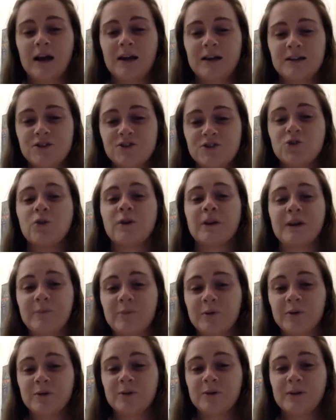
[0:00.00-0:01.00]
storing
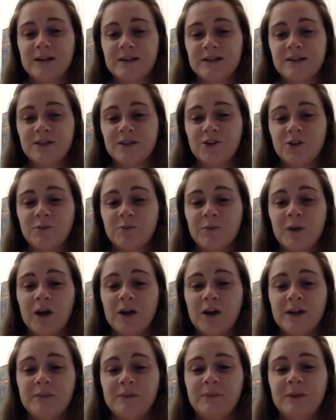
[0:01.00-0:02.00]
pollutants in your
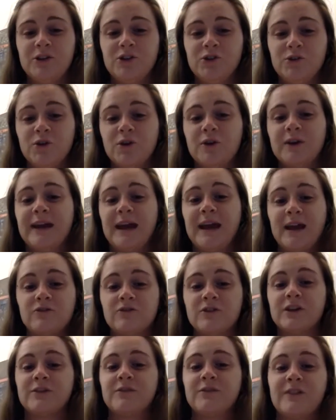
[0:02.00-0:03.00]
body, but you don't get
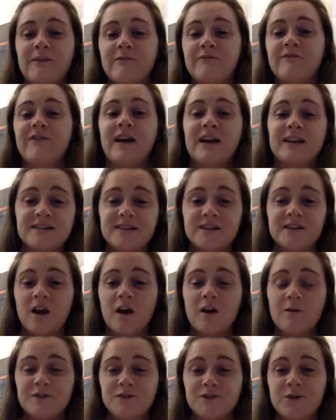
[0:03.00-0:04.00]
rid of them fast
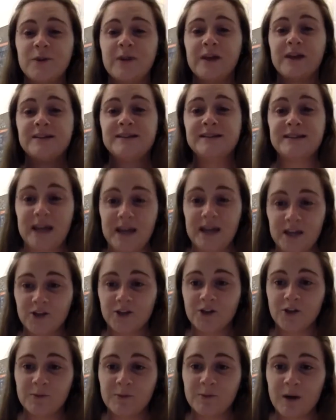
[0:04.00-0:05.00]
enough, so they stay in
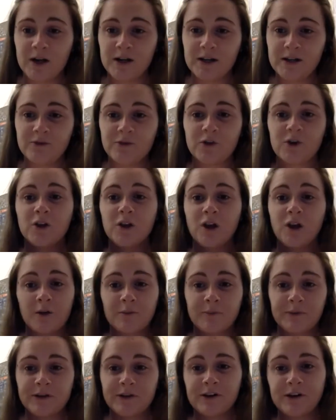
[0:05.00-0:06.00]
your body for a long
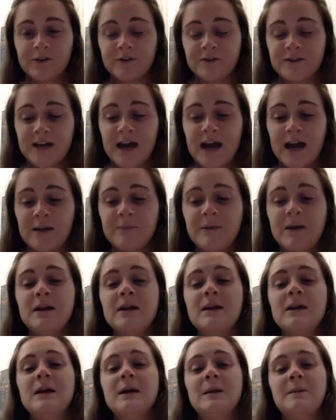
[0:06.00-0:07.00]
period of time.
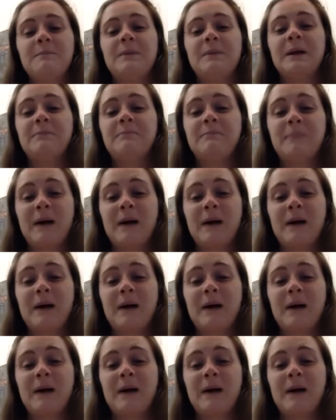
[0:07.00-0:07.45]
But